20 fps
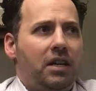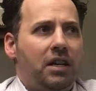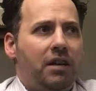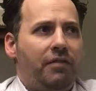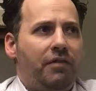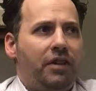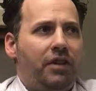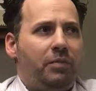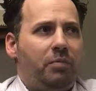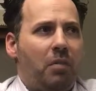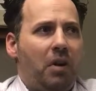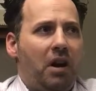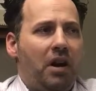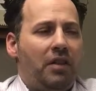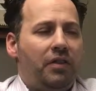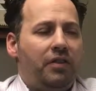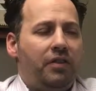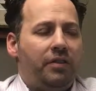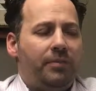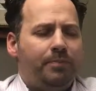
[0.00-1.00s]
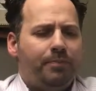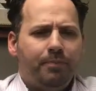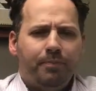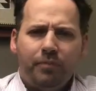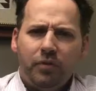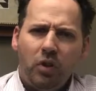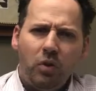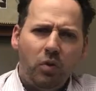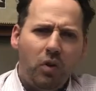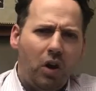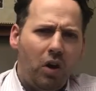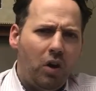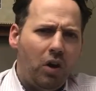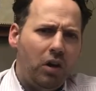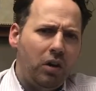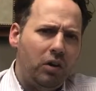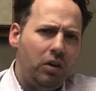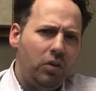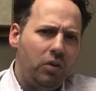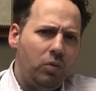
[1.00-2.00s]
of this month. So,
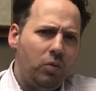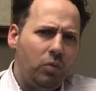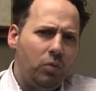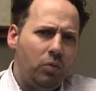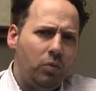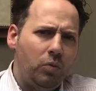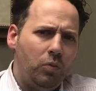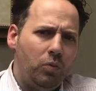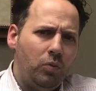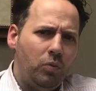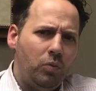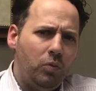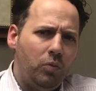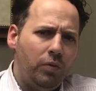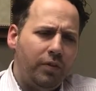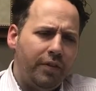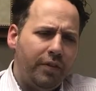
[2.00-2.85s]
have